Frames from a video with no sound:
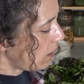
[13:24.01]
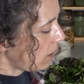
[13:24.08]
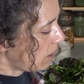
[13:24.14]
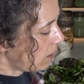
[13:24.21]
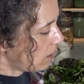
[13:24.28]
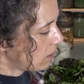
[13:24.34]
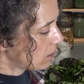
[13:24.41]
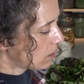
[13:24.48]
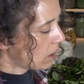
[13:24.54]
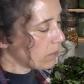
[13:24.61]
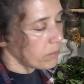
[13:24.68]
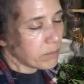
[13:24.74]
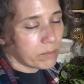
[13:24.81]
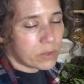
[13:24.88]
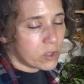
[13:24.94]
uh,
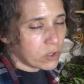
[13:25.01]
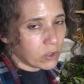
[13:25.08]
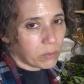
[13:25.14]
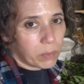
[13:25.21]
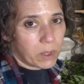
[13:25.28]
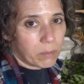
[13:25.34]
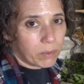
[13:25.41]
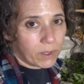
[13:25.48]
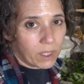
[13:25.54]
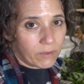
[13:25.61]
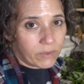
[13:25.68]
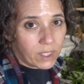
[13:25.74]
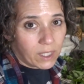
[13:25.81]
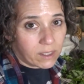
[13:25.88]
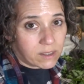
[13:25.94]
I'm sure people
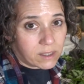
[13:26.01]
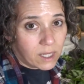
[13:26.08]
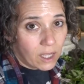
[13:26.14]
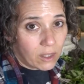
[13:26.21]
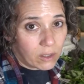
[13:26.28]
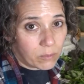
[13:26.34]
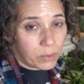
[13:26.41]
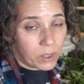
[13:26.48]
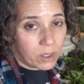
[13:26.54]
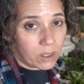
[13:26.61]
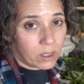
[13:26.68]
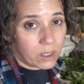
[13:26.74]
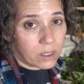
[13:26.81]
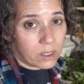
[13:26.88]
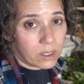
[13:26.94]
love the
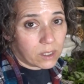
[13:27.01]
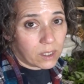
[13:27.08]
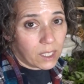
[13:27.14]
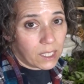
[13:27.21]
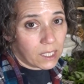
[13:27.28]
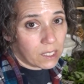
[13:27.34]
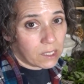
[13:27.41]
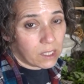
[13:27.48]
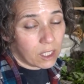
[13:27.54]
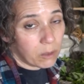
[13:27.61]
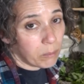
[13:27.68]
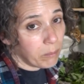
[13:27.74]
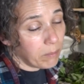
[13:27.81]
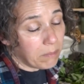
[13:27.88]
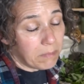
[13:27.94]
Excalibur and that
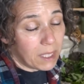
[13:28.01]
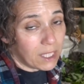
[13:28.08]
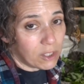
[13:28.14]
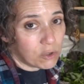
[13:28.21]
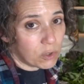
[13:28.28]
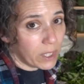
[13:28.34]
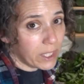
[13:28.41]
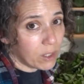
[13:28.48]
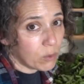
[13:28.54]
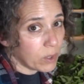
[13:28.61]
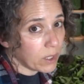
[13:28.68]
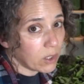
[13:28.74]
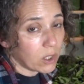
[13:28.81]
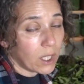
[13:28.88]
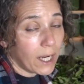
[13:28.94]
it may dry
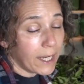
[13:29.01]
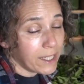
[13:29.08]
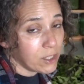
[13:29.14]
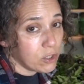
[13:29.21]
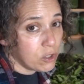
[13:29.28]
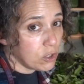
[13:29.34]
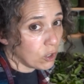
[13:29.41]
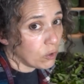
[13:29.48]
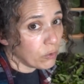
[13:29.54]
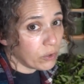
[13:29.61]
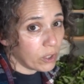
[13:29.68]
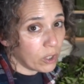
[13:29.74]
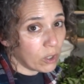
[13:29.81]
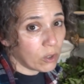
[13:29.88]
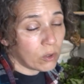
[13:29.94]
quicker. I don't
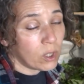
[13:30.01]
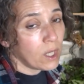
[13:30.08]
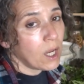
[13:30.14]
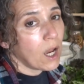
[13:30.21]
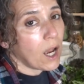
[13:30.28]
know.